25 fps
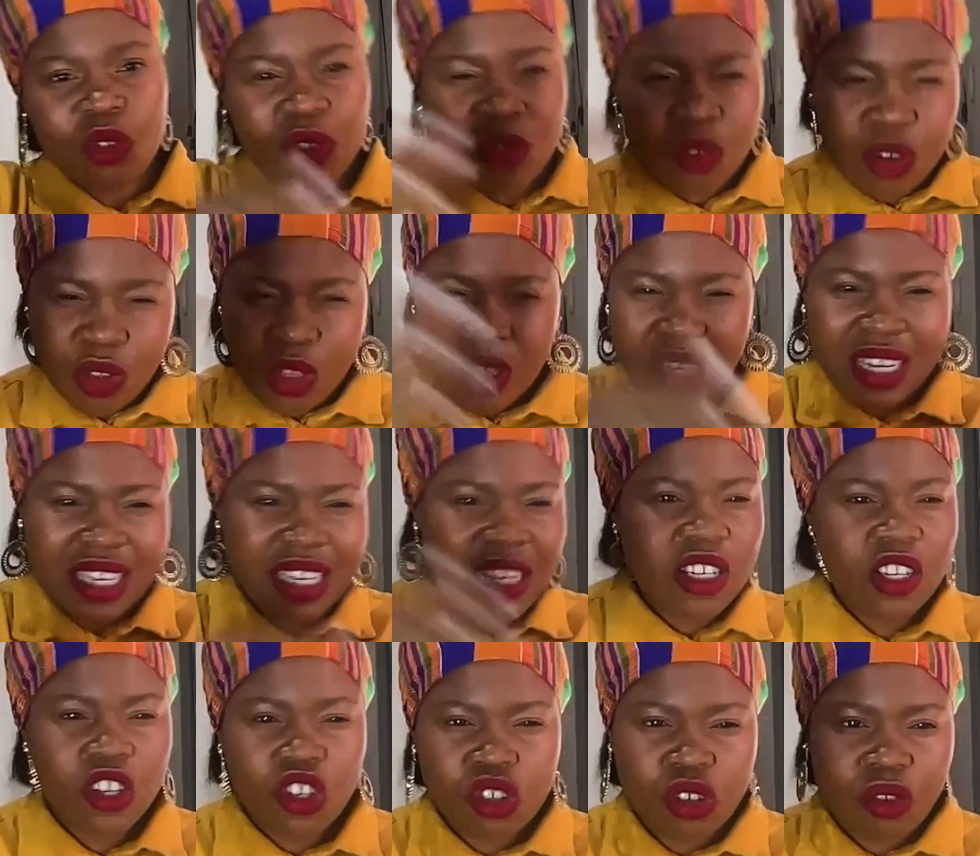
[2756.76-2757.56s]
sort of the
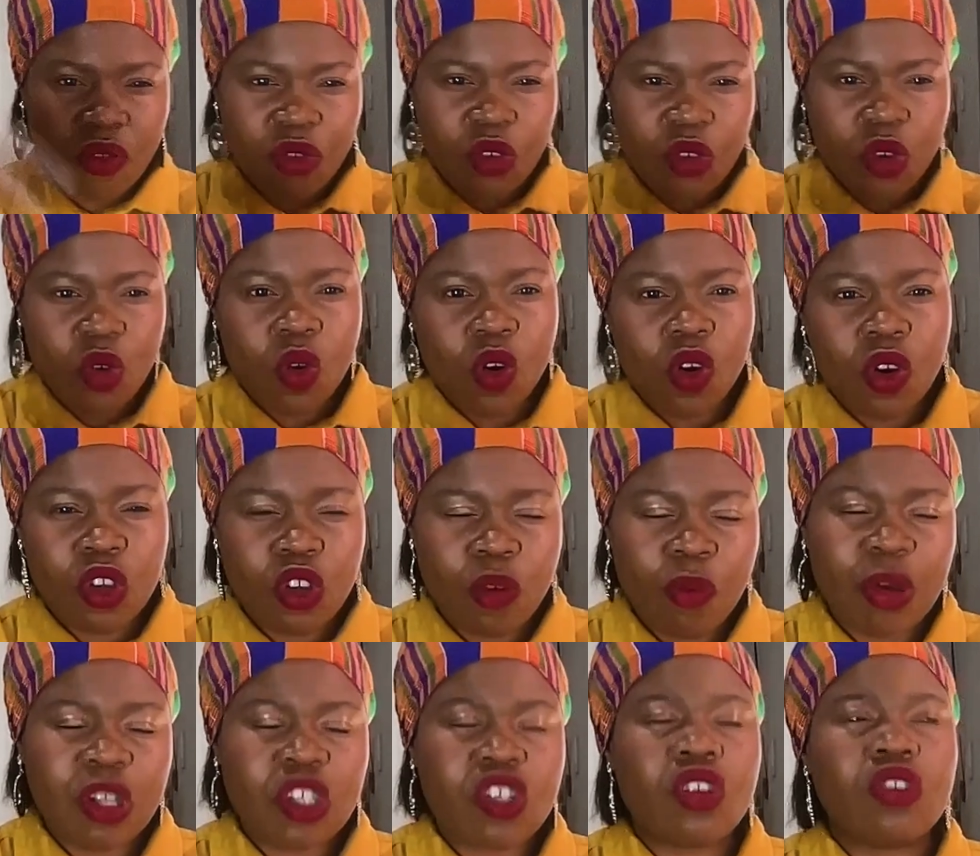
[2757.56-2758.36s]
lineage of your
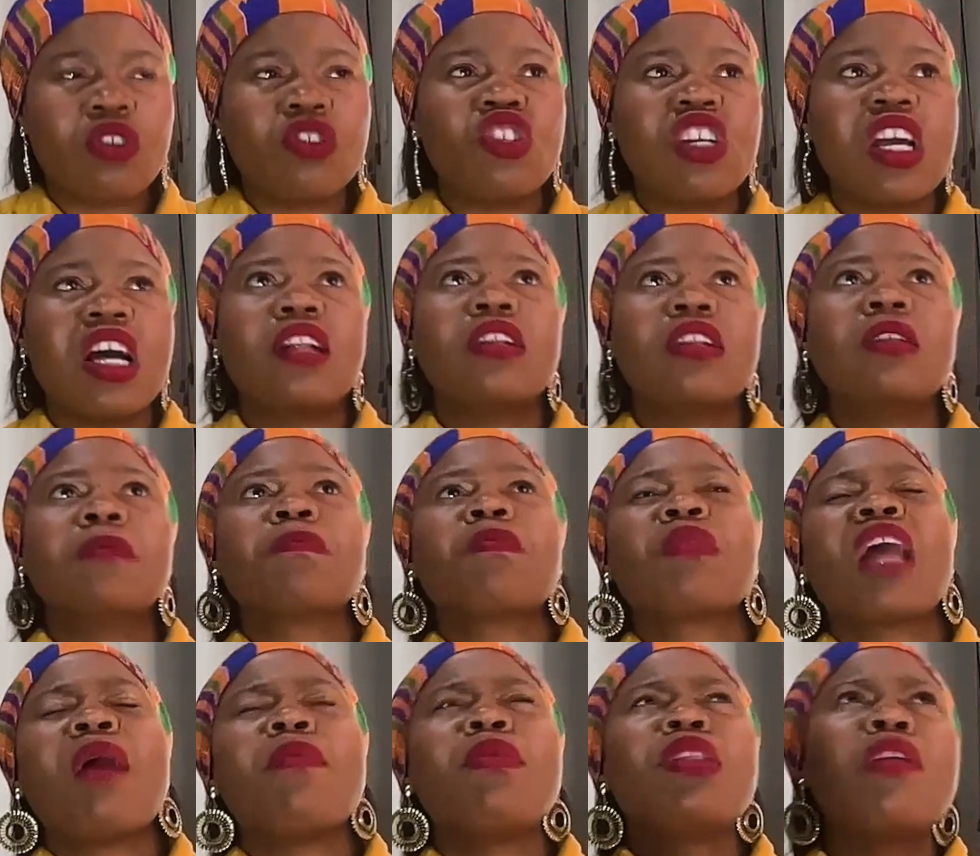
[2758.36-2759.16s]
paternal child.
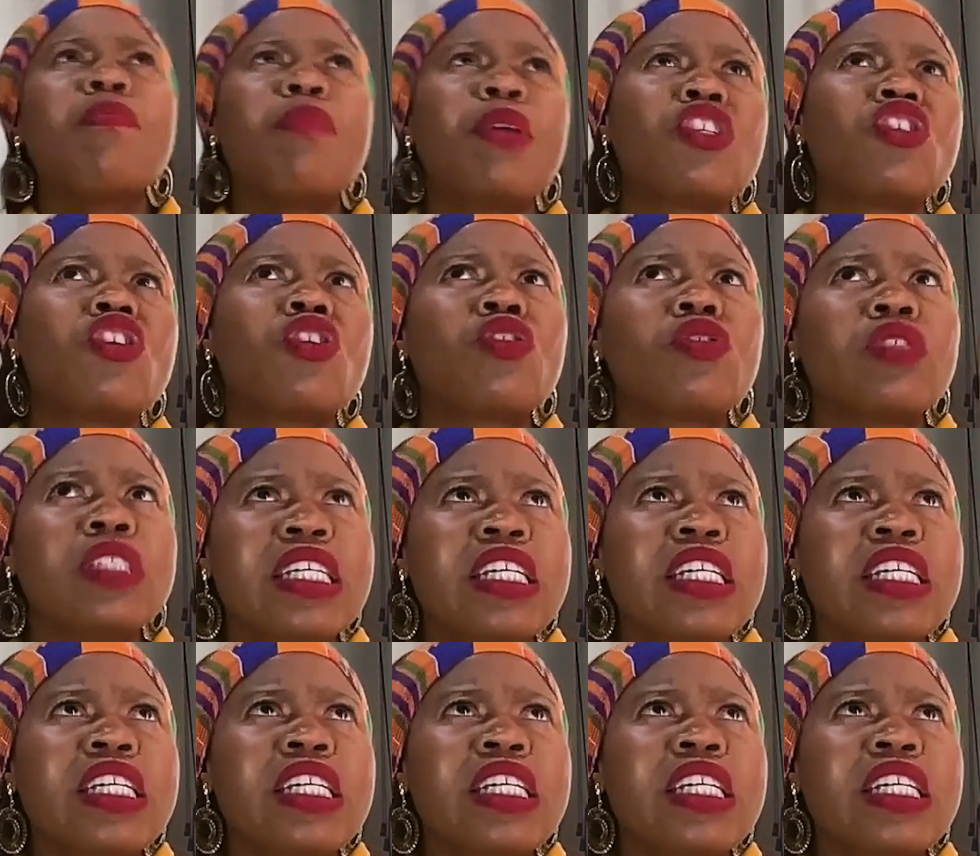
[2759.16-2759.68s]
I mean, the paternal